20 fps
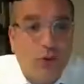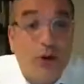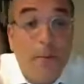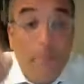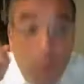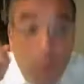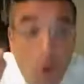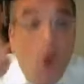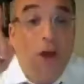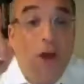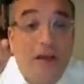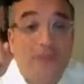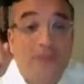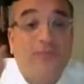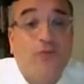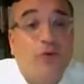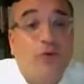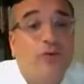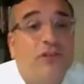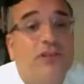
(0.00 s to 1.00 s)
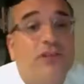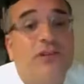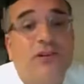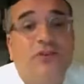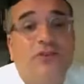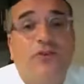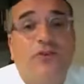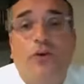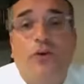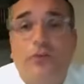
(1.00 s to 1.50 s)
a boy at 14 years
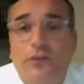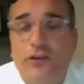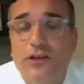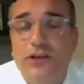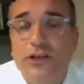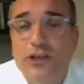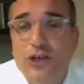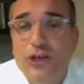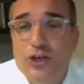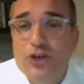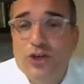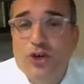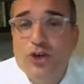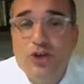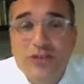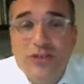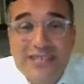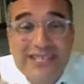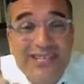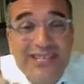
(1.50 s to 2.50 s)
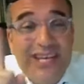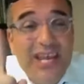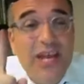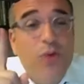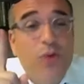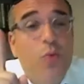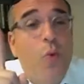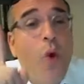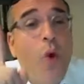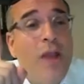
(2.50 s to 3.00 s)
old could see
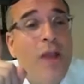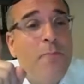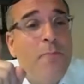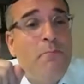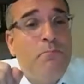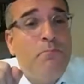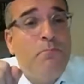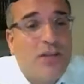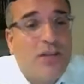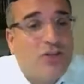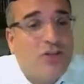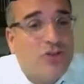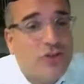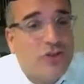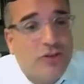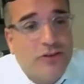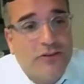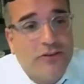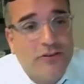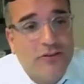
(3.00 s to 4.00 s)
in one picture